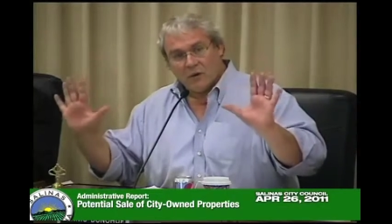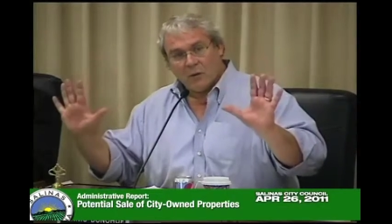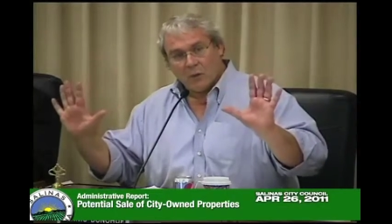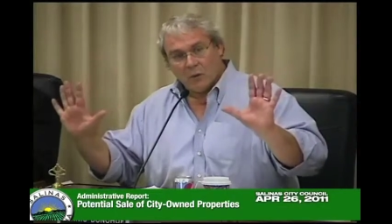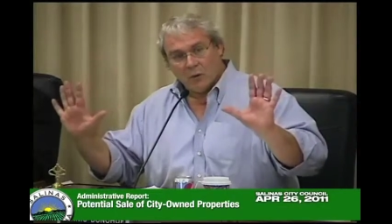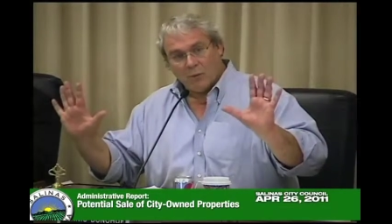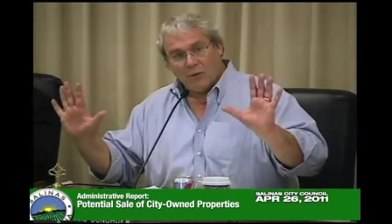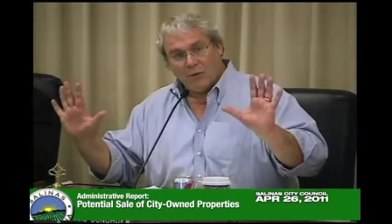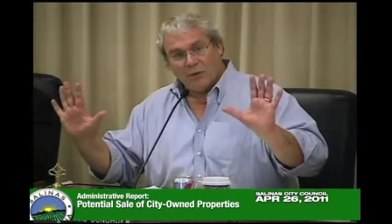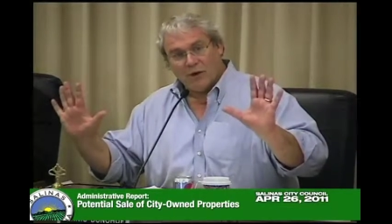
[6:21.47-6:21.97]

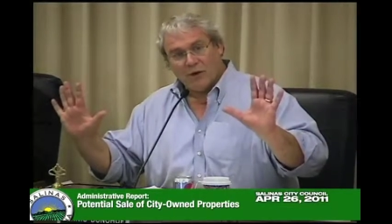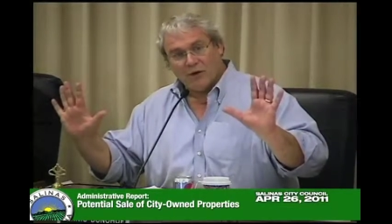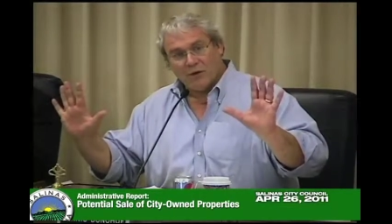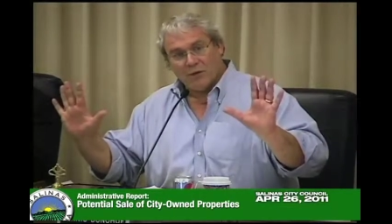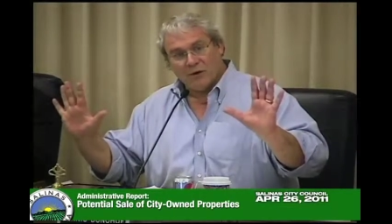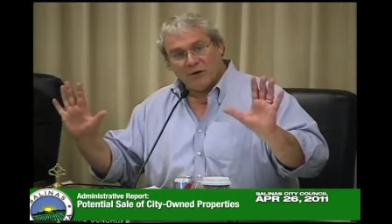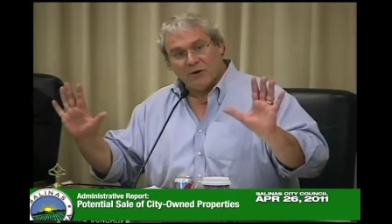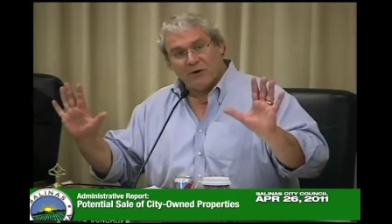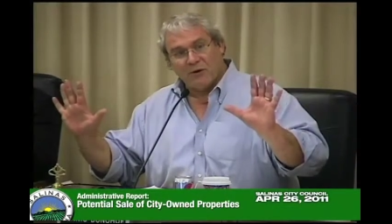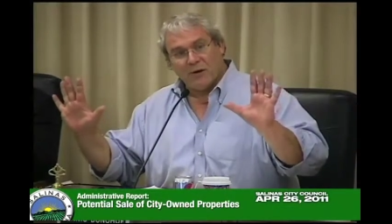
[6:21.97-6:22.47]
we're prepared to
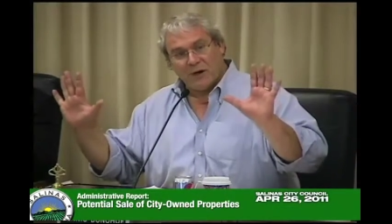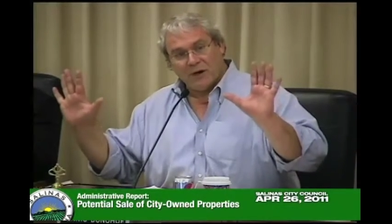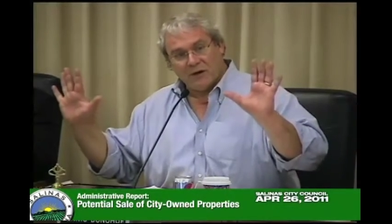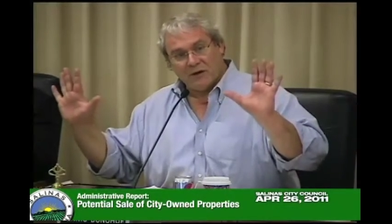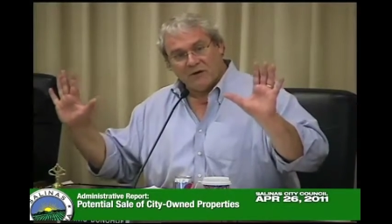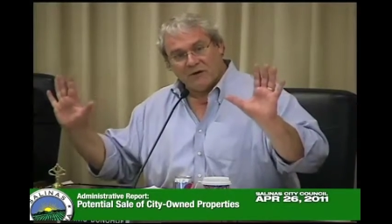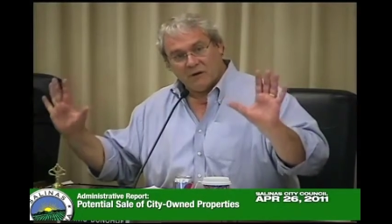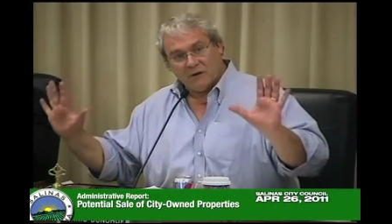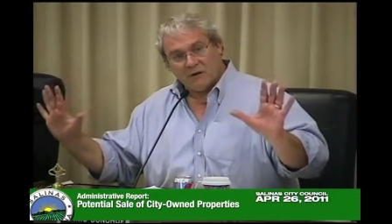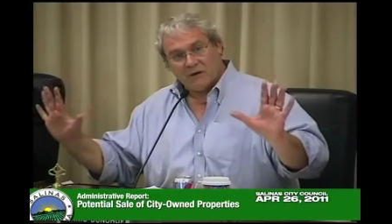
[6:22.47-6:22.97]
be
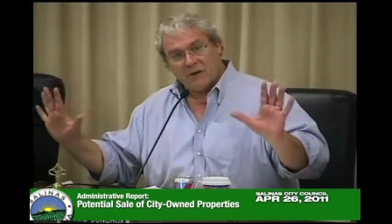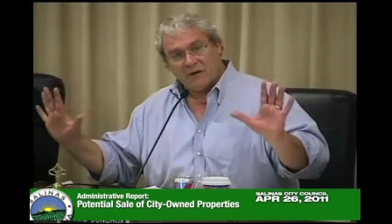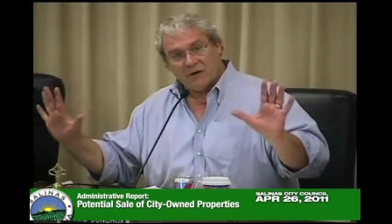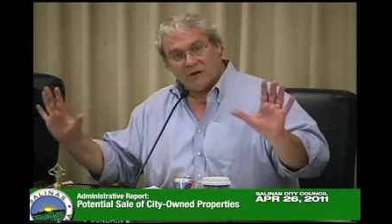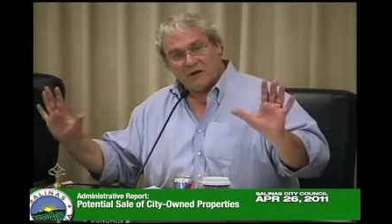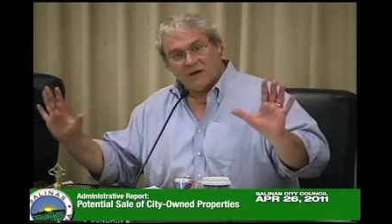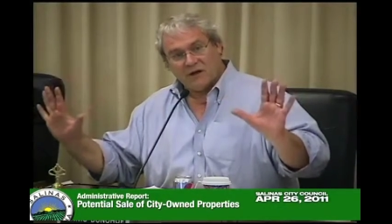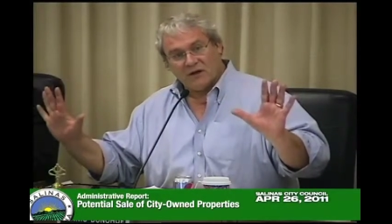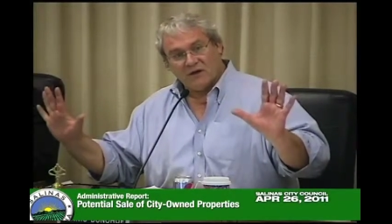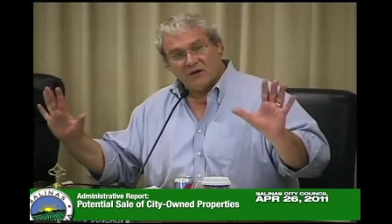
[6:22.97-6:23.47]
creative and look at
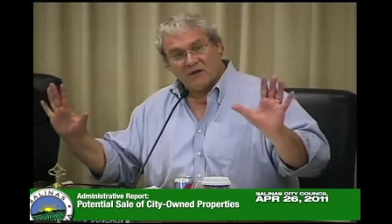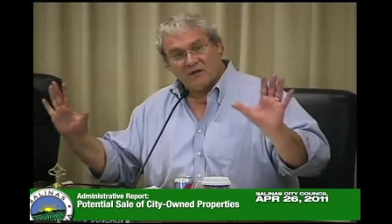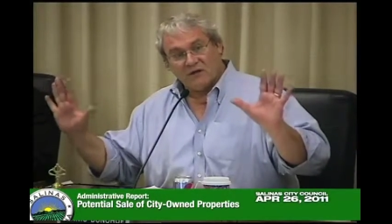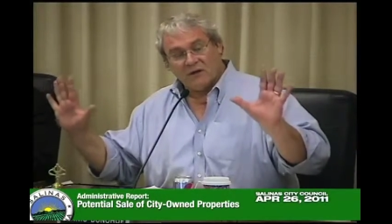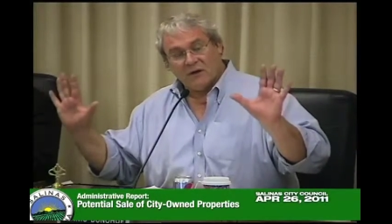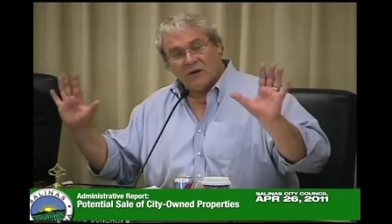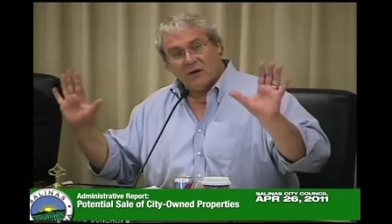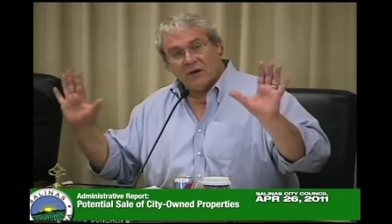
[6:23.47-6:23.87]
things